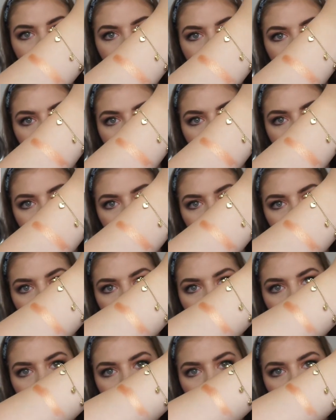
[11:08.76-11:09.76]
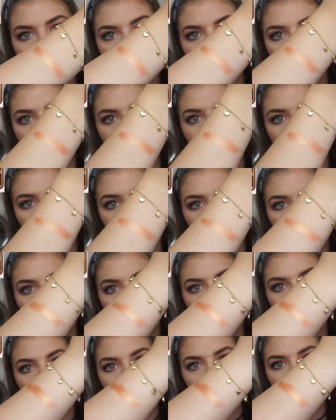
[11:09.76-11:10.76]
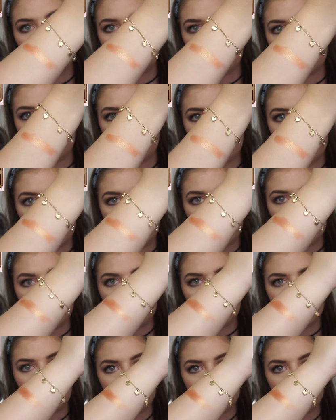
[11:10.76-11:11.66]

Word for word: it in the Kiko store.